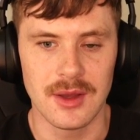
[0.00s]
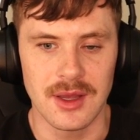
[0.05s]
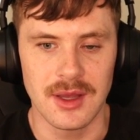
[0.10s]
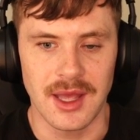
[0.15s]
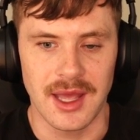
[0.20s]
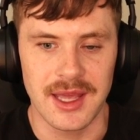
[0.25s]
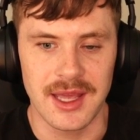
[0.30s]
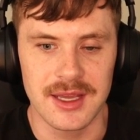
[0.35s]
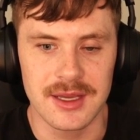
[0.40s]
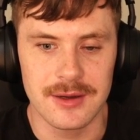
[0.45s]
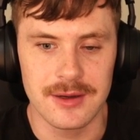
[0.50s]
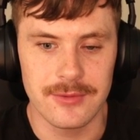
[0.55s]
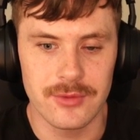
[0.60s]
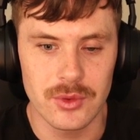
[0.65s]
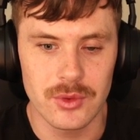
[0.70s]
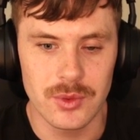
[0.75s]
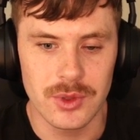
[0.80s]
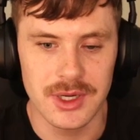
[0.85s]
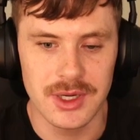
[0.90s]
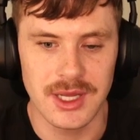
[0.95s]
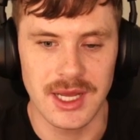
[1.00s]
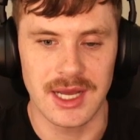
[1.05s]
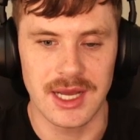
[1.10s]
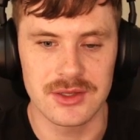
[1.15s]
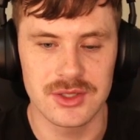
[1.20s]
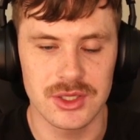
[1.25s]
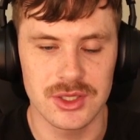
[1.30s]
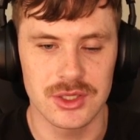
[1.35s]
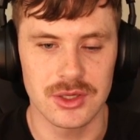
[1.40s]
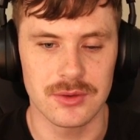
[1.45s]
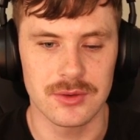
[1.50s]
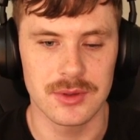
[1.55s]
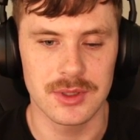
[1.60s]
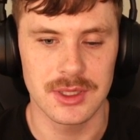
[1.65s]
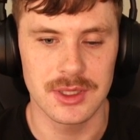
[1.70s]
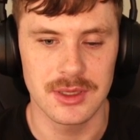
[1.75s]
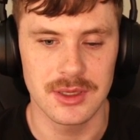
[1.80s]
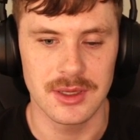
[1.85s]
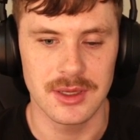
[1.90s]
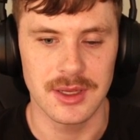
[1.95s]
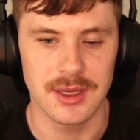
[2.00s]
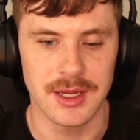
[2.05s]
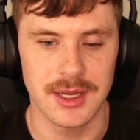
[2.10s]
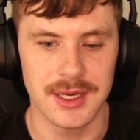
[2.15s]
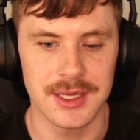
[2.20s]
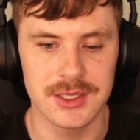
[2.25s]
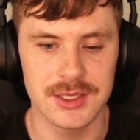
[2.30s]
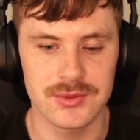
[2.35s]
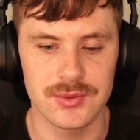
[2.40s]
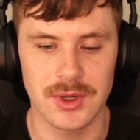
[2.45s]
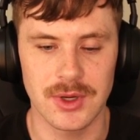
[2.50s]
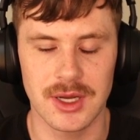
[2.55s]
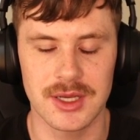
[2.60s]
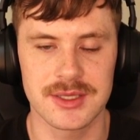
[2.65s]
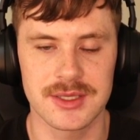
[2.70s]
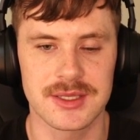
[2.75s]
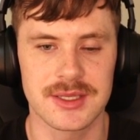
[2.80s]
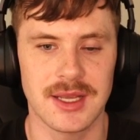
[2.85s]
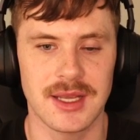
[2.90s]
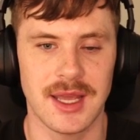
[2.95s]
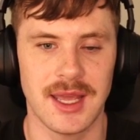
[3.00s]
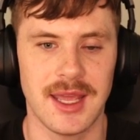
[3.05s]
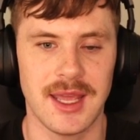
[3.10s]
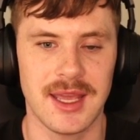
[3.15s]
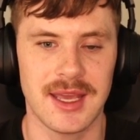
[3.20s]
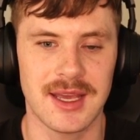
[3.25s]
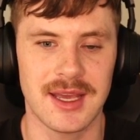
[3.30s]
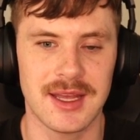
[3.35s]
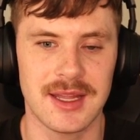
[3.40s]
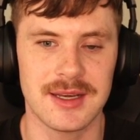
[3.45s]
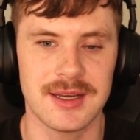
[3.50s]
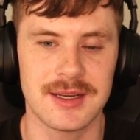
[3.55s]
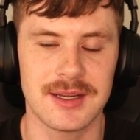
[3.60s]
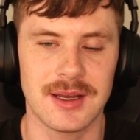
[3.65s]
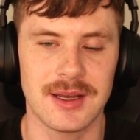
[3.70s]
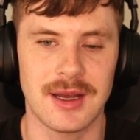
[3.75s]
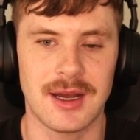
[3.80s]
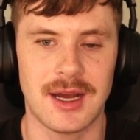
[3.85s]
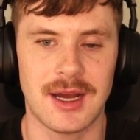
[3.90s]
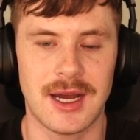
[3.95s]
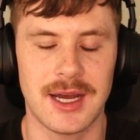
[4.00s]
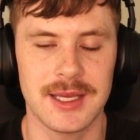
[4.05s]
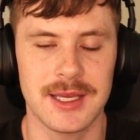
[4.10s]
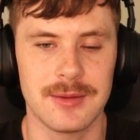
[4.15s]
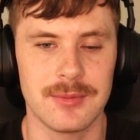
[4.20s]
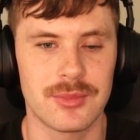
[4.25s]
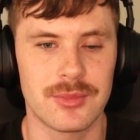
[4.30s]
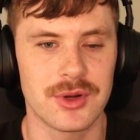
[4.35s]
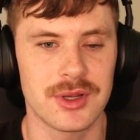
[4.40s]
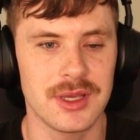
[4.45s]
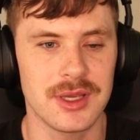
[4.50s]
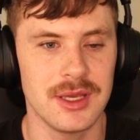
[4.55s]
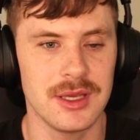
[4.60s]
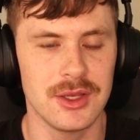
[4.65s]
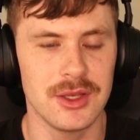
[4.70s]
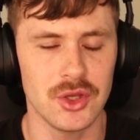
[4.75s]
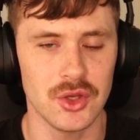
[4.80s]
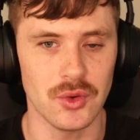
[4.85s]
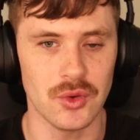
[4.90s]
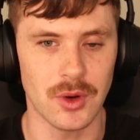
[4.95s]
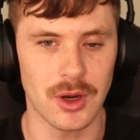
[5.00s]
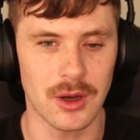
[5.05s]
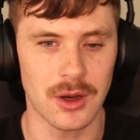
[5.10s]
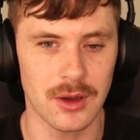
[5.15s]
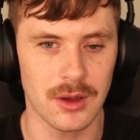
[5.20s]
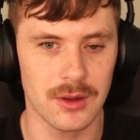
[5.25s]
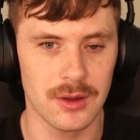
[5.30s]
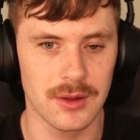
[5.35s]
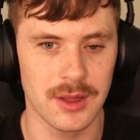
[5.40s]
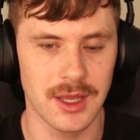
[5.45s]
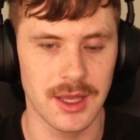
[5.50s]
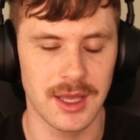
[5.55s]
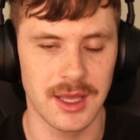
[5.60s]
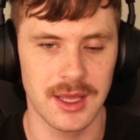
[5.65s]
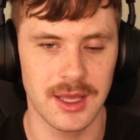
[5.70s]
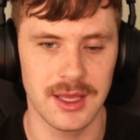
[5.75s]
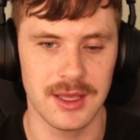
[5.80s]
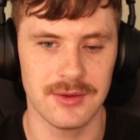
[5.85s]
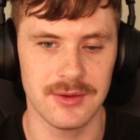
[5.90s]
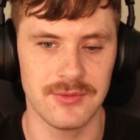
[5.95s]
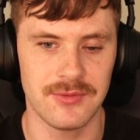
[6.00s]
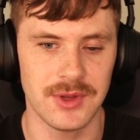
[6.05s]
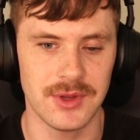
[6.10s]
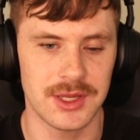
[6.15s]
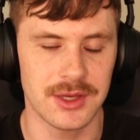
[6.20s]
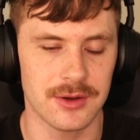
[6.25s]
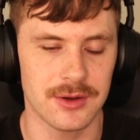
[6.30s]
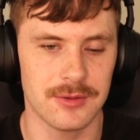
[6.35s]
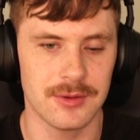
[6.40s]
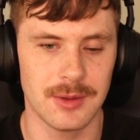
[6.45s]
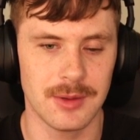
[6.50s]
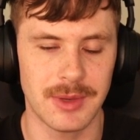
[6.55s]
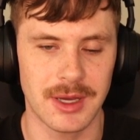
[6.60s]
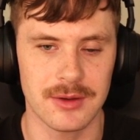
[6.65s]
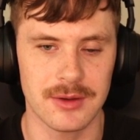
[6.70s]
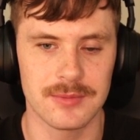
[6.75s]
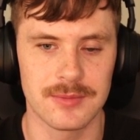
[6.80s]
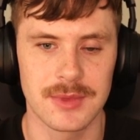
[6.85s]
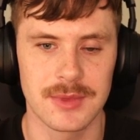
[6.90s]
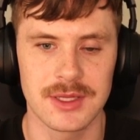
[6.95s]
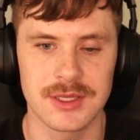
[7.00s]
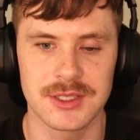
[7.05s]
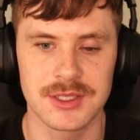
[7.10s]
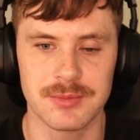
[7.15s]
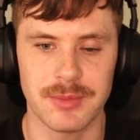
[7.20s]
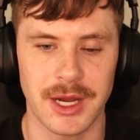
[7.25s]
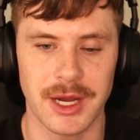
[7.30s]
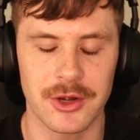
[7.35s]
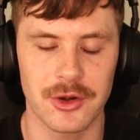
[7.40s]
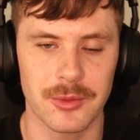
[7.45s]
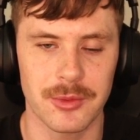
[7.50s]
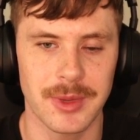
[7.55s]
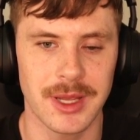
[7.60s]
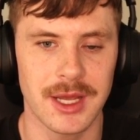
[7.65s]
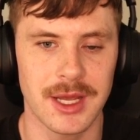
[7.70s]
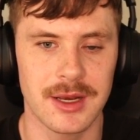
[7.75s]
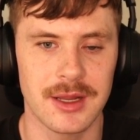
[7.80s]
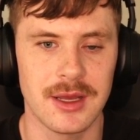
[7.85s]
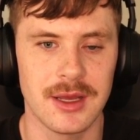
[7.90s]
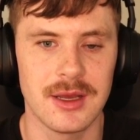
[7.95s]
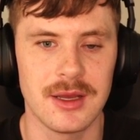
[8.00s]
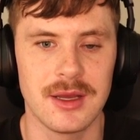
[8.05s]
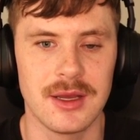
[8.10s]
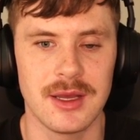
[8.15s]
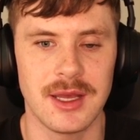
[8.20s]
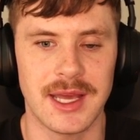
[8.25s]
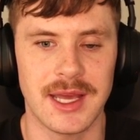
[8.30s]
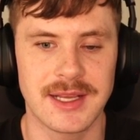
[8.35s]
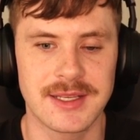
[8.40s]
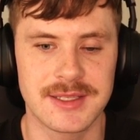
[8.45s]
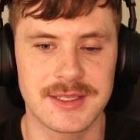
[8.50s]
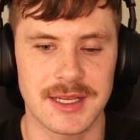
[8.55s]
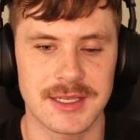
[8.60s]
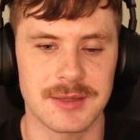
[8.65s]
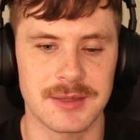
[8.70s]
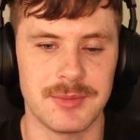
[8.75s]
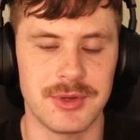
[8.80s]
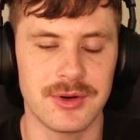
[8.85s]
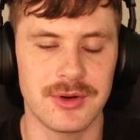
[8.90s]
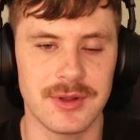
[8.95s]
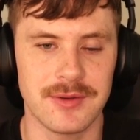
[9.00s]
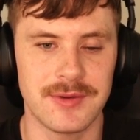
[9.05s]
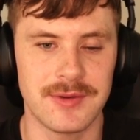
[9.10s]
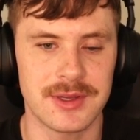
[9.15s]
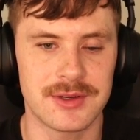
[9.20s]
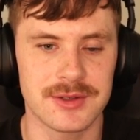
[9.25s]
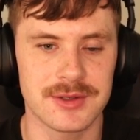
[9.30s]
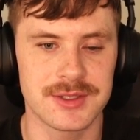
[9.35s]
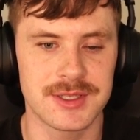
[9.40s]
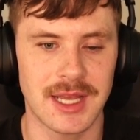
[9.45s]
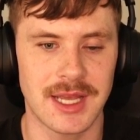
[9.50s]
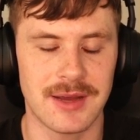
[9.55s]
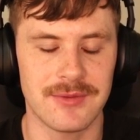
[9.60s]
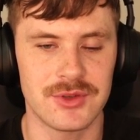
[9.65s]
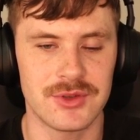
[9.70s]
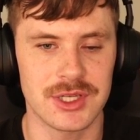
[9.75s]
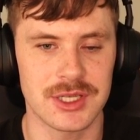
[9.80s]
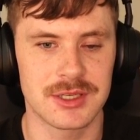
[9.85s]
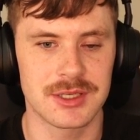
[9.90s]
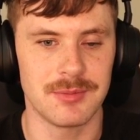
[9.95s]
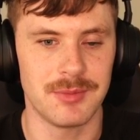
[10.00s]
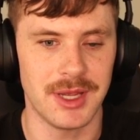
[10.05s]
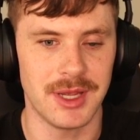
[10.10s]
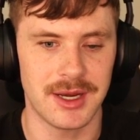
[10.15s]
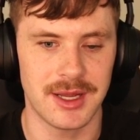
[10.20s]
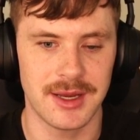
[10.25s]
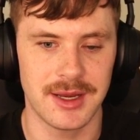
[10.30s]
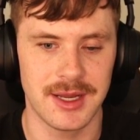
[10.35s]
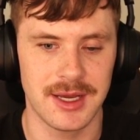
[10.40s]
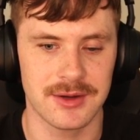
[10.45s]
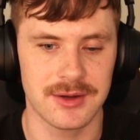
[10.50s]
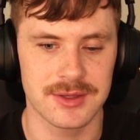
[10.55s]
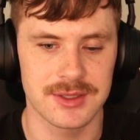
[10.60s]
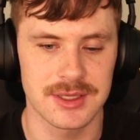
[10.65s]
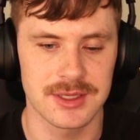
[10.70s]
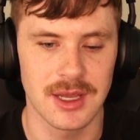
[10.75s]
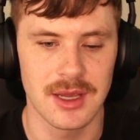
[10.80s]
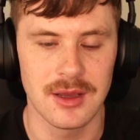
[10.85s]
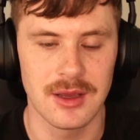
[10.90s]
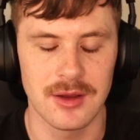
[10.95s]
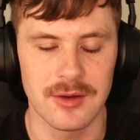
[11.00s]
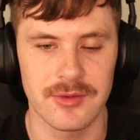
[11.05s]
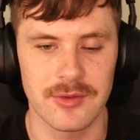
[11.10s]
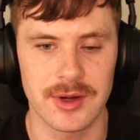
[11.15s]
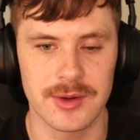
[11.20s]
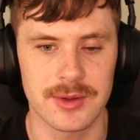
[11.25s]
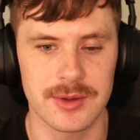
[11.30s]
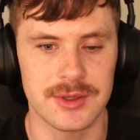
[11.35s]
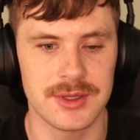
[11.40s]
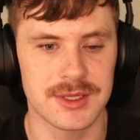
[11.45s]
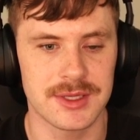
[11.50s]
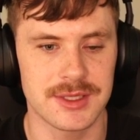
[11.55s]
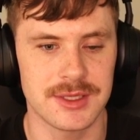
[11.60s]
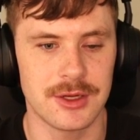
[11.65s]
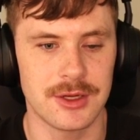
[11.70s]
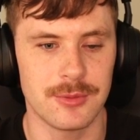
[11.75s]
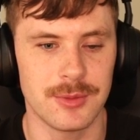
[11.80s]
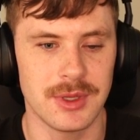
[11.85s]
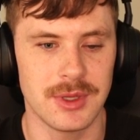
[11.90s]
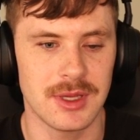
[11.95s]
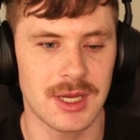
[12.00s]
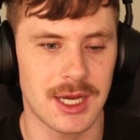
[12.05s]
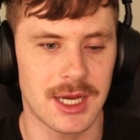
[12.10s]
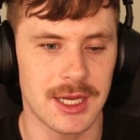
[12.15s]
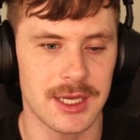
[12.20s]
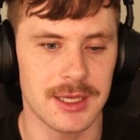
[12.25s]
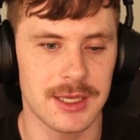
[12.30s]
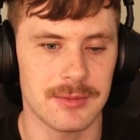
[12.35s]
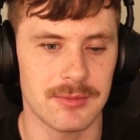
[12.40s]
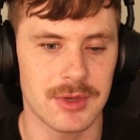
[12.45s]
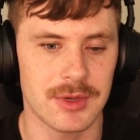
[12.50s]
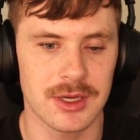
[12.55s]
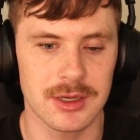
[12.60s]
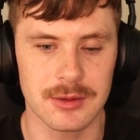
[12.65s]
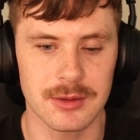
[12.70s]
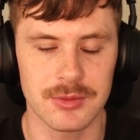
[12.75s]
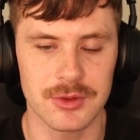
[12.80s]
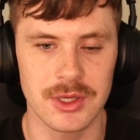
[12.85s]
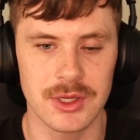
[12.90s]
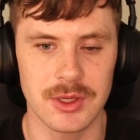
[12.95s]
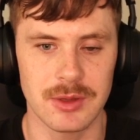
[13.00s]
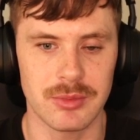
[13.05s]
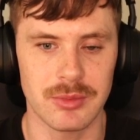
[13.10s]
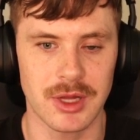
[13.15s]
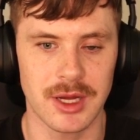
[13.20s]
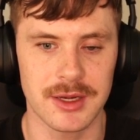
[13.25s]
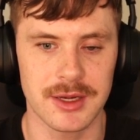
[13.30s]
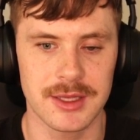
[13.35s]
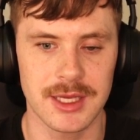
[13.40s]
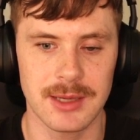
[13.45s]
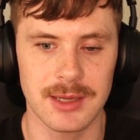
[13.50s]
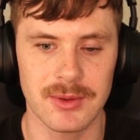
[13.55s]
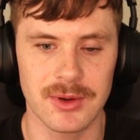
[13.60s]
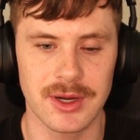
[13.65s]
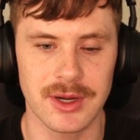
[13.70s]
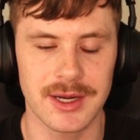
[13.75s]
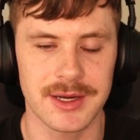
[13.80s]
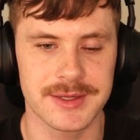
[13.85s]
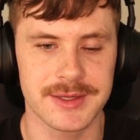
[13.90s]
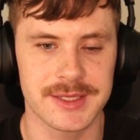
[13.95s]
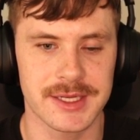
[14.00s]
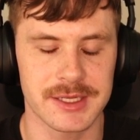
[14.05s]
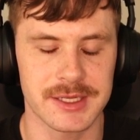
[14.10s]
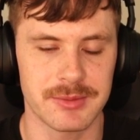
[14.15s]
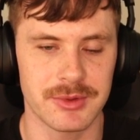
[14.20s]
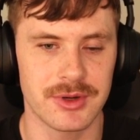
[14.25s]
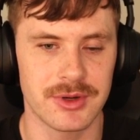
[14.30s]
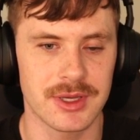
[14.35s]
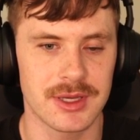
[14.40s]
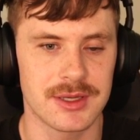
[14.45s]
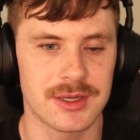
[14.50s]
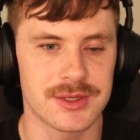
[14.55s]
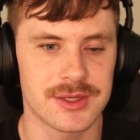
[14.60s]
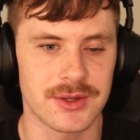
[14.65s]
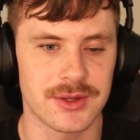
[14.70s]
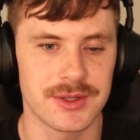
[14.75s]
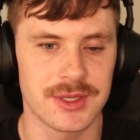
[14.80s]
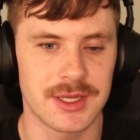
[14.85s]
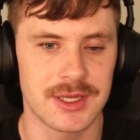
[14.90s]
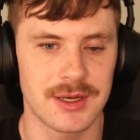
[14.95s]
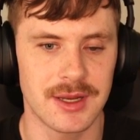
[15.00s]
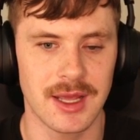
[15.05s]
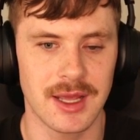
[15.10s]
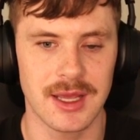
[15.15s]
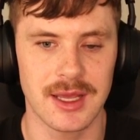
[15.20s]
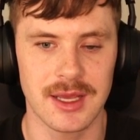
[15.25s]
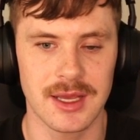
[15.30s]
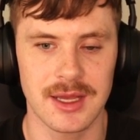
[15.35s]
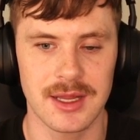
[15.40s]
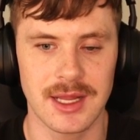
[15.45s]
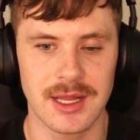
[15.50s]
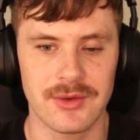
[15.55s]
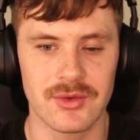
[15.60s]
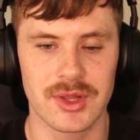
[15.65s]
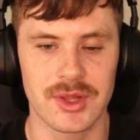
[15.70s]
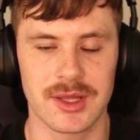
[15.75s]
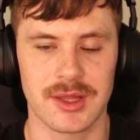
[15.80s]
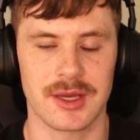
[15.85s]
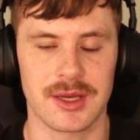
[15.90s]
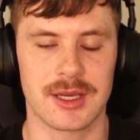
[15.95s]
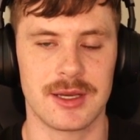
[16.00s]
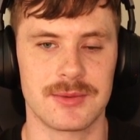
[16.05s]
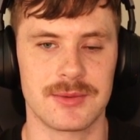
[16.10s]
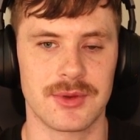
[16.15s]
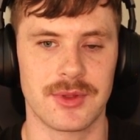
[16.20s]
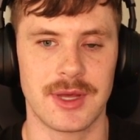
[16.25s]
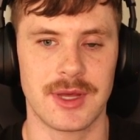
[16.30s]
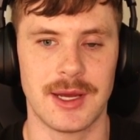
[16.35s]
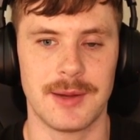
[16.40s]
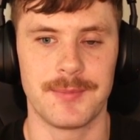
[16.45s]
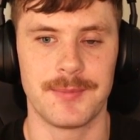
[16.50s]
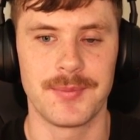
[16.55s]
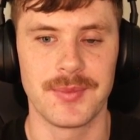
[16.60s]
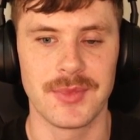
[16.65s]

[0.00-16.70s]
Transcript: Hey everyone, how's it going? It is Ross, and I am bringing you all a video about Spider-Man accessibility features that have just been announced. For anyone who doesn't know me, I am a completely blind gamer and accessibility consultant, and everything that comes with that.